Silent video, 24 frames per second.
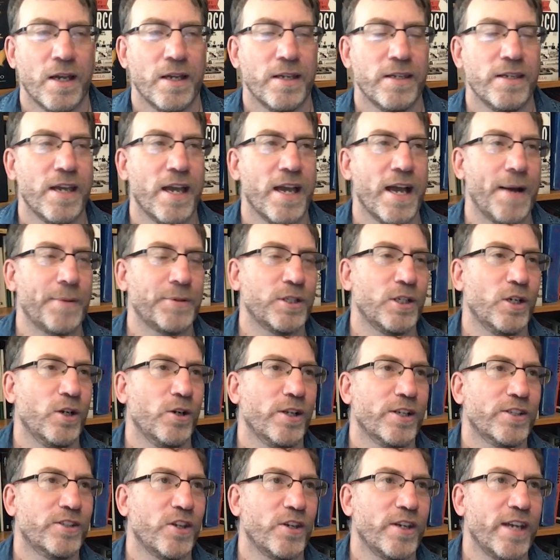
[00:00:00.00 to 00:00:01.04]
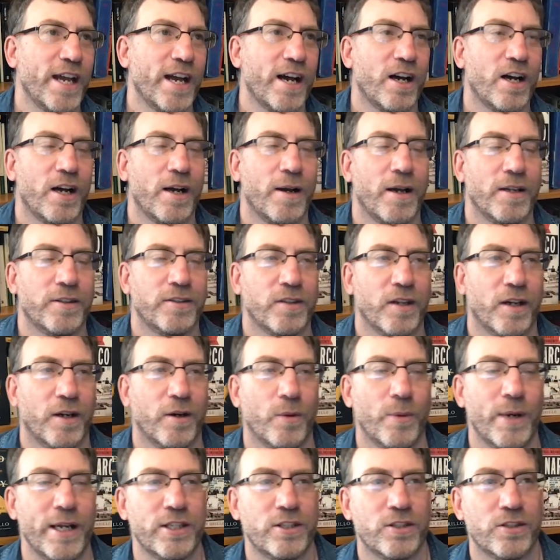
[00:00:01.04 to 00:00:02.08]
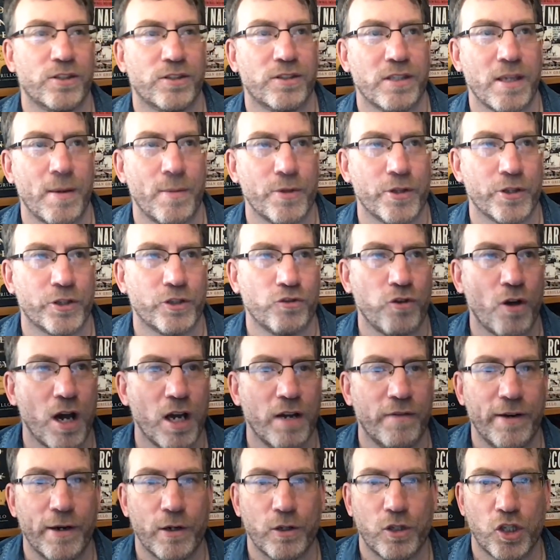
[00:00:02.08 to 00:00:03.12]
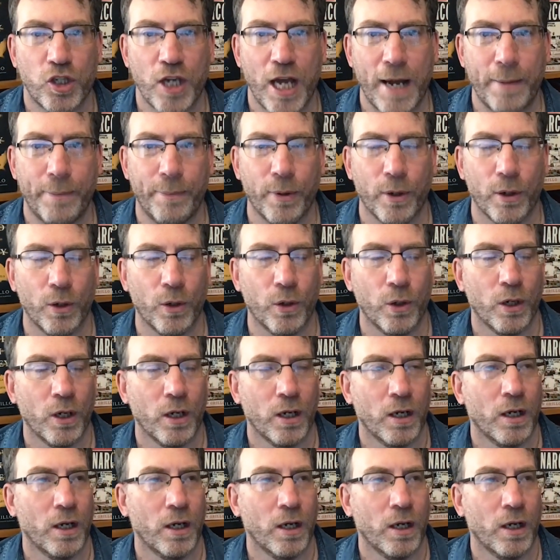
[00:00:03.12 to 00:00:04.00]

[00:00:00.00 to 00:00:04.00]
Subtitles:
Yeah, absolutely. So I went to some of the trial of El Chapo,